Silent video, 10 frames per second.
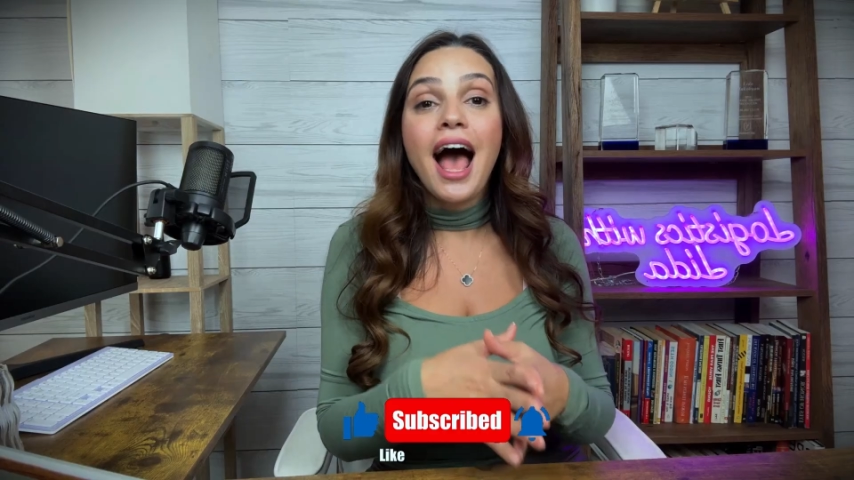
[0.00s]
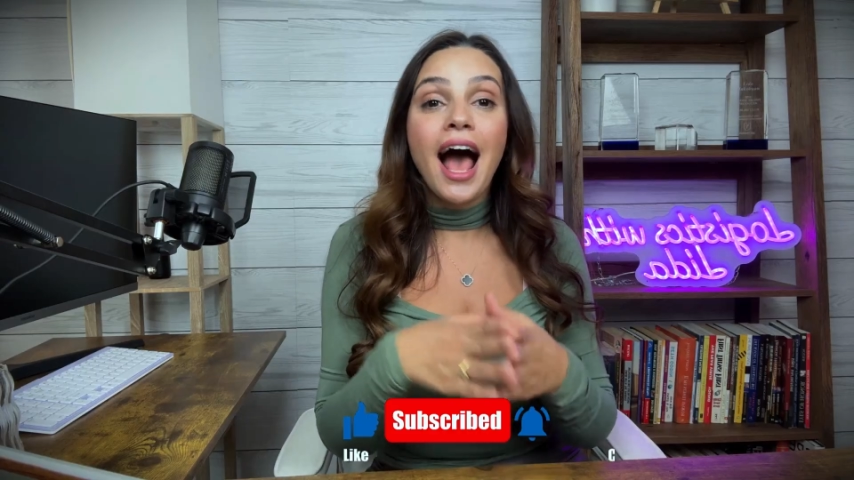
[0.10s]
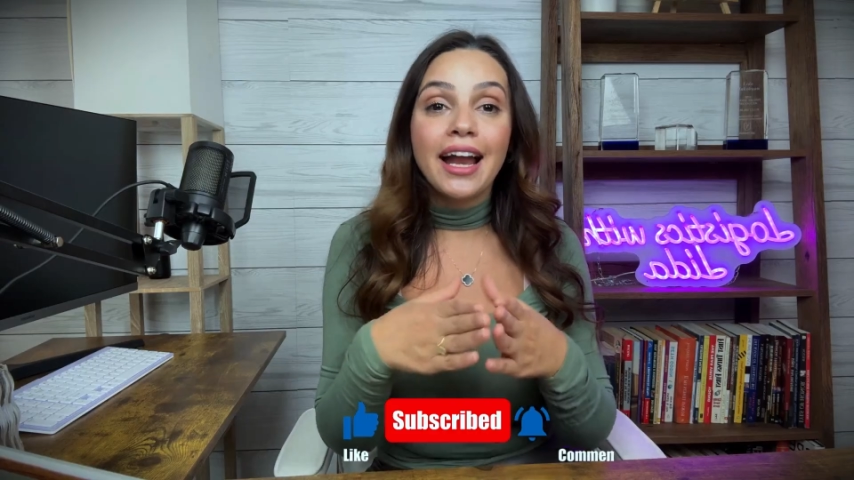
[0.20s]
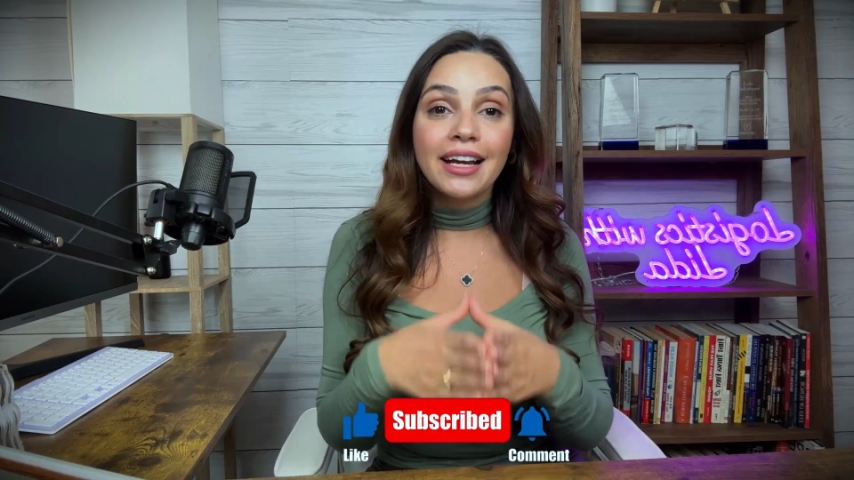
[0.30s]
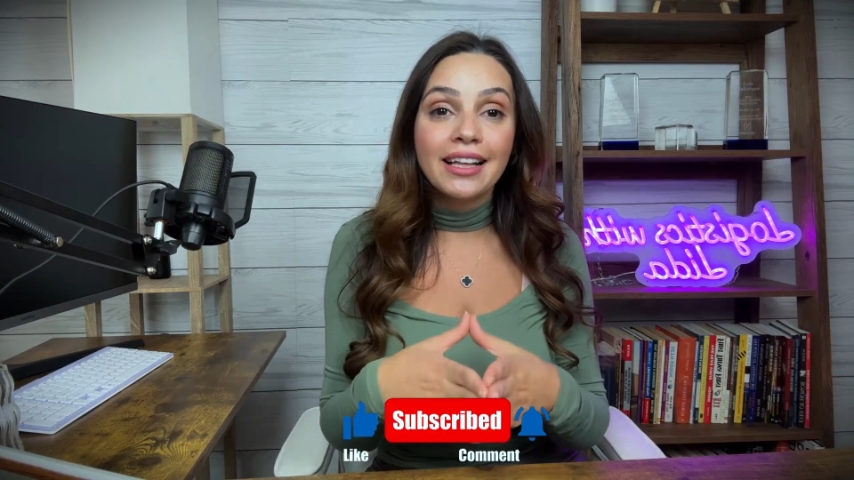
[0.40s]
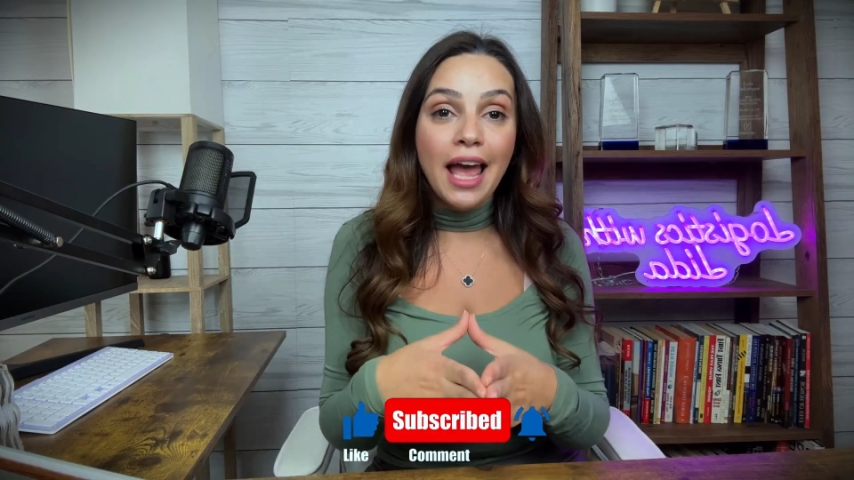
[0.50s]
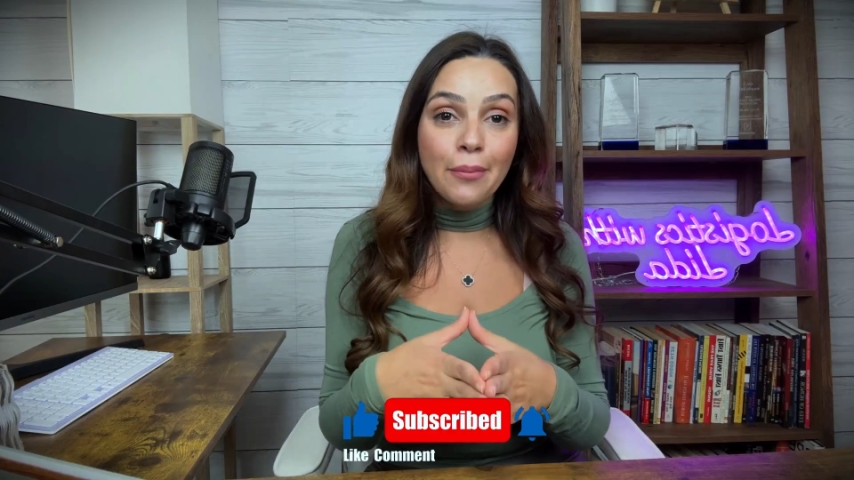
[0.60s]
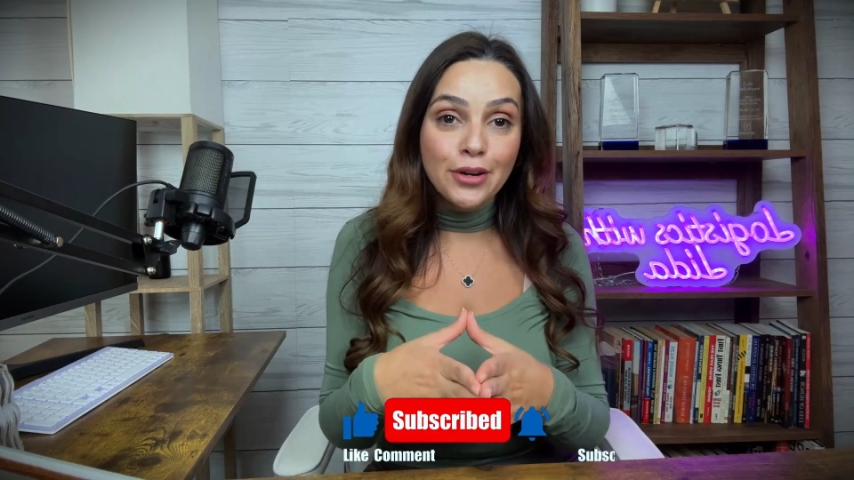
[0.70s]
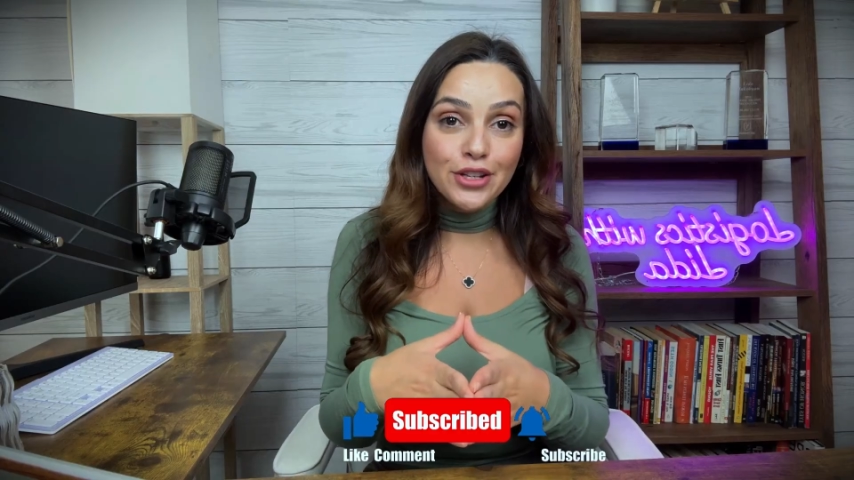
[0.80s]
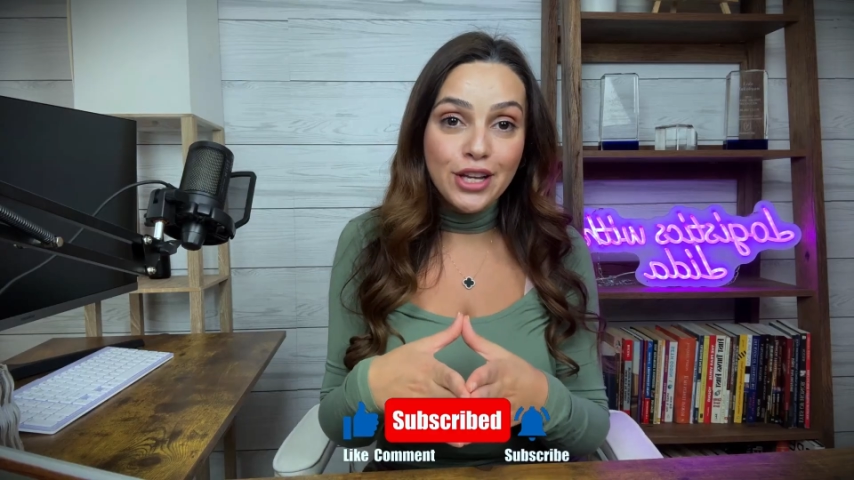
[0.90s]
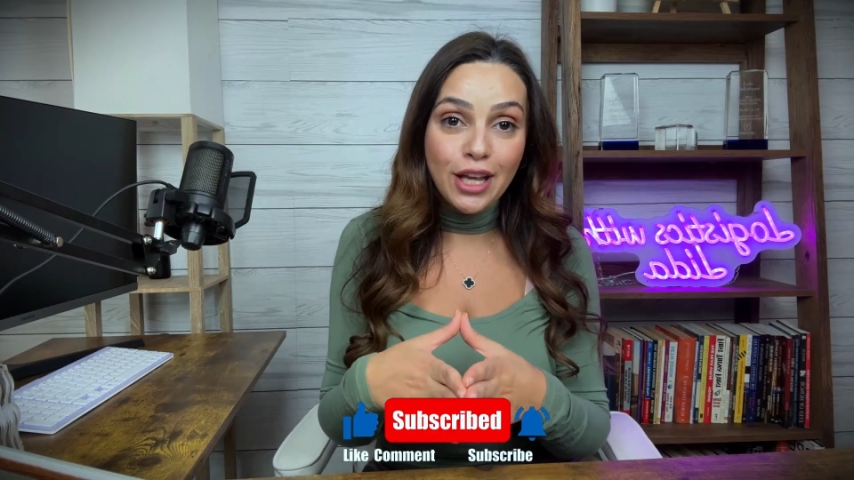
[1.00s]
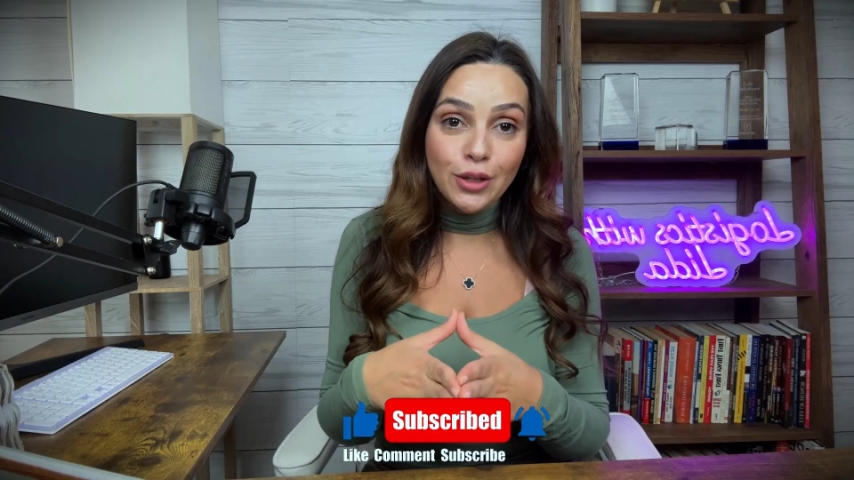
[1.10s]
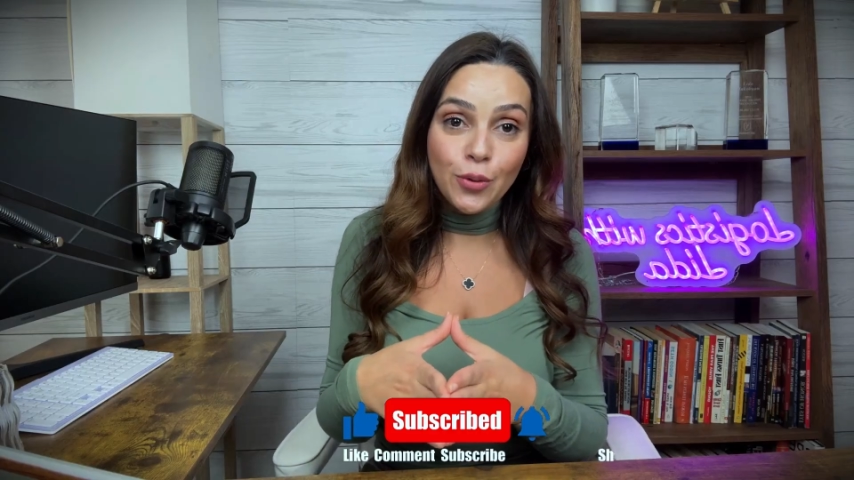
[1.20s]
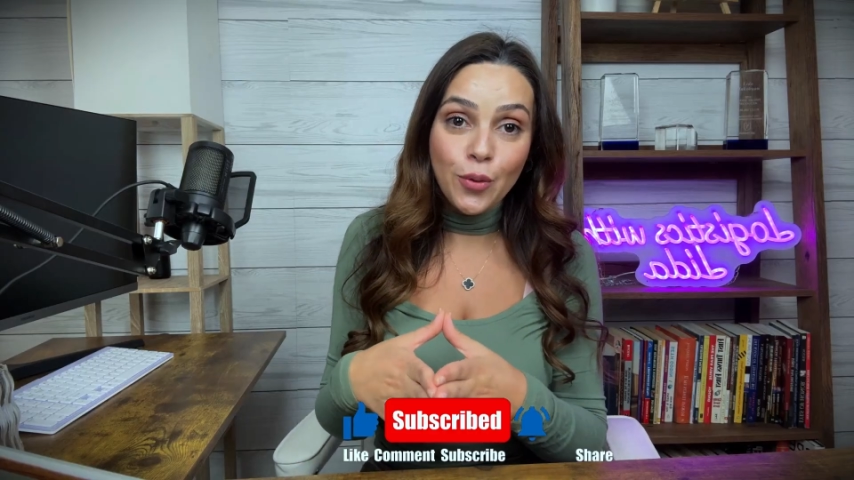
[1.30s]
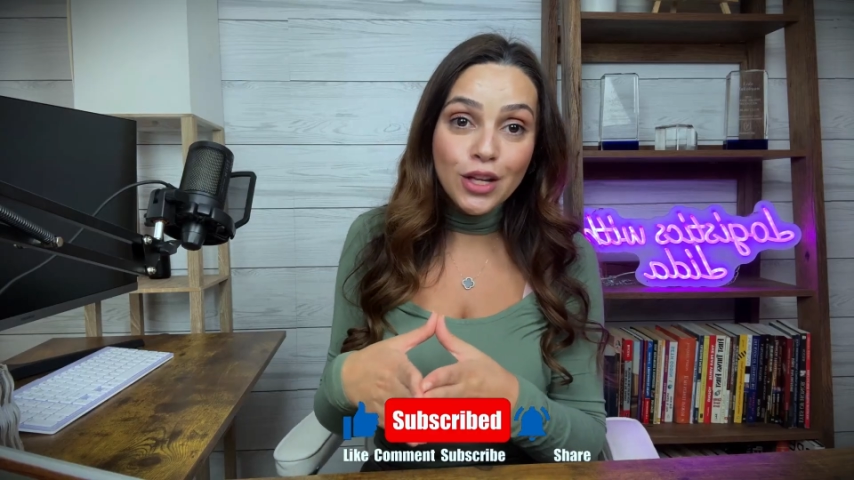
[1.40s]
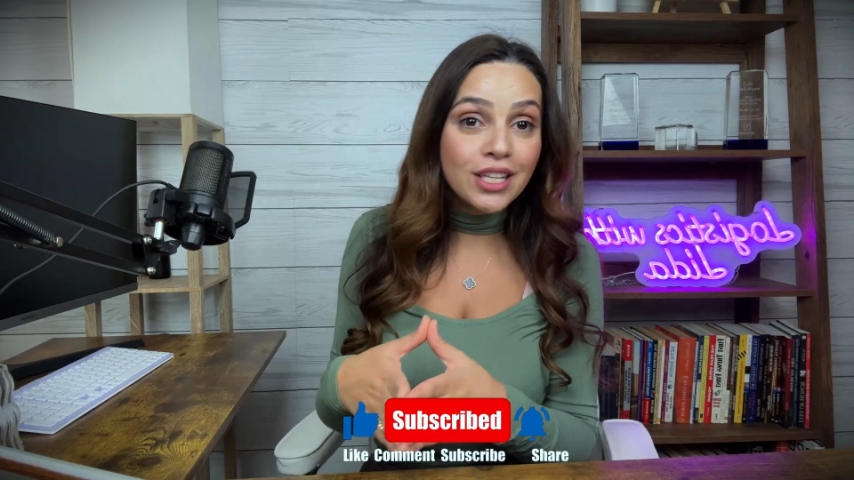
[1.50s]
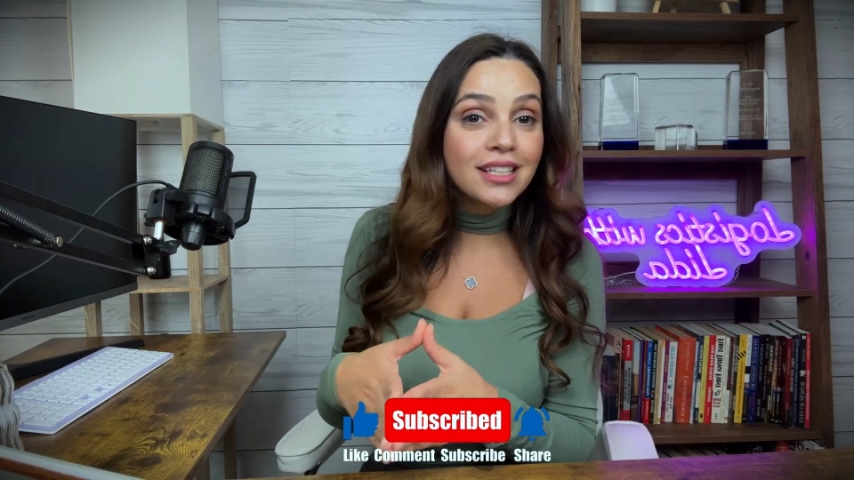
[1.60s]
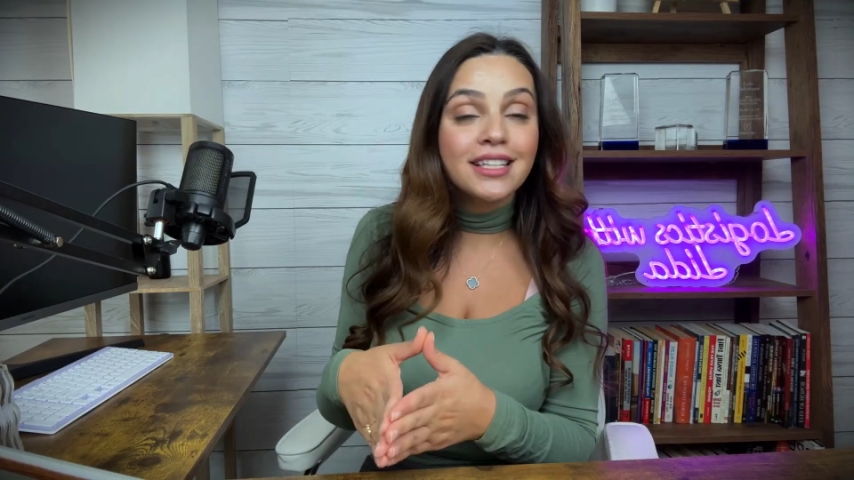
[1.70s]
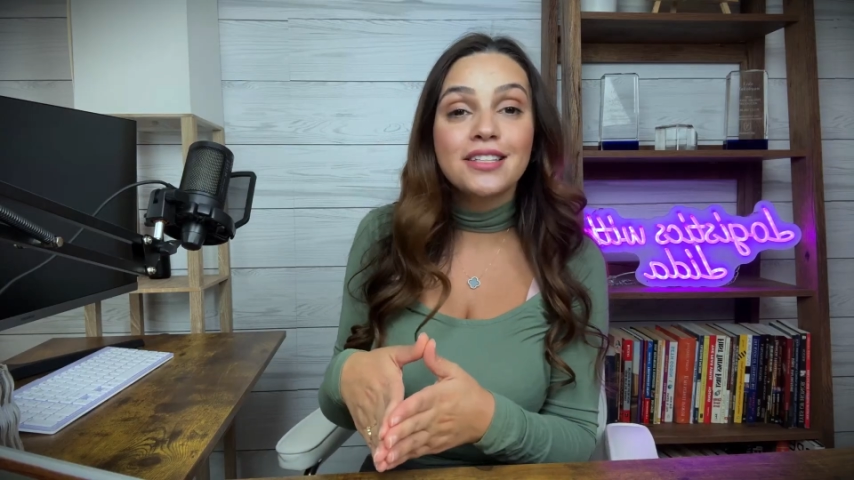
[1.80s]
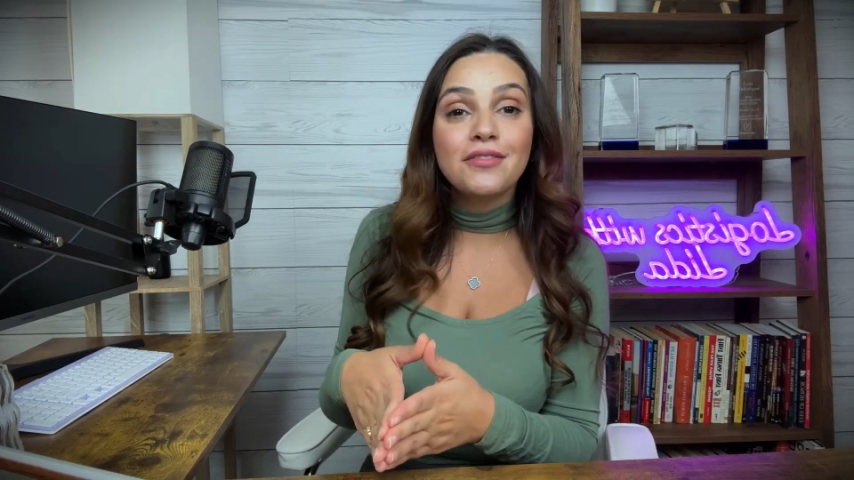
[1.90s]
I really appreciate you
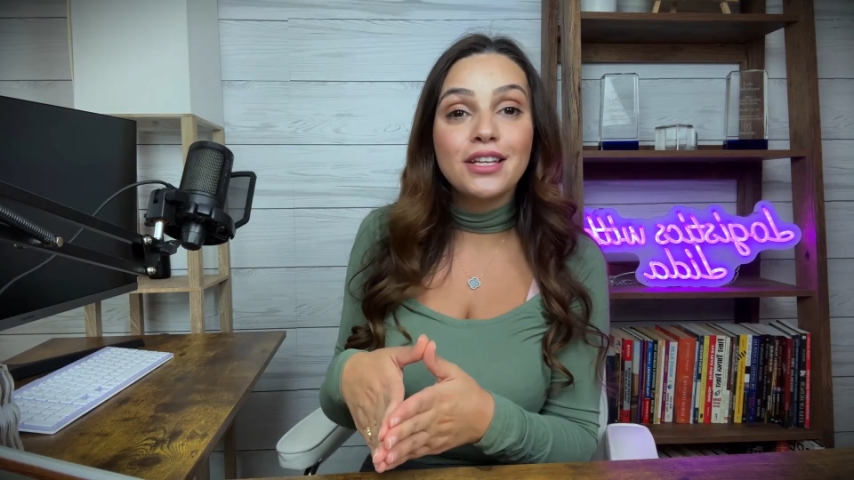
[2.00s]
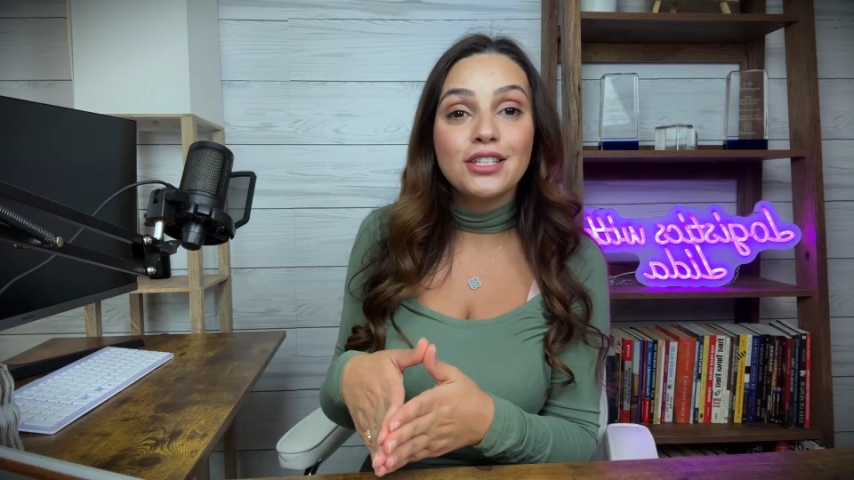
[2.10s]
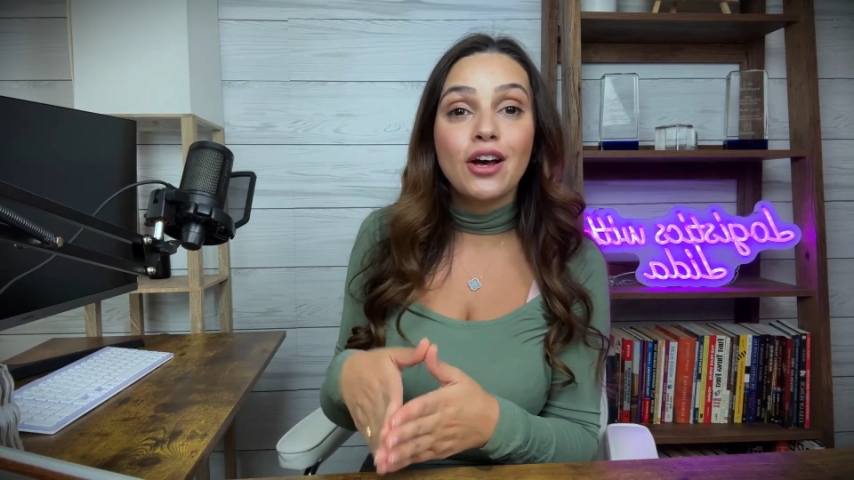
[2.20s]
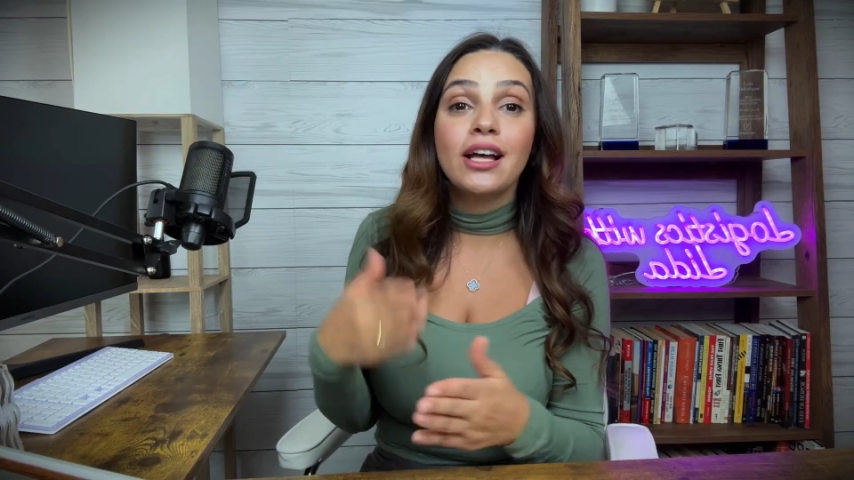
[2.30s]
watching this video.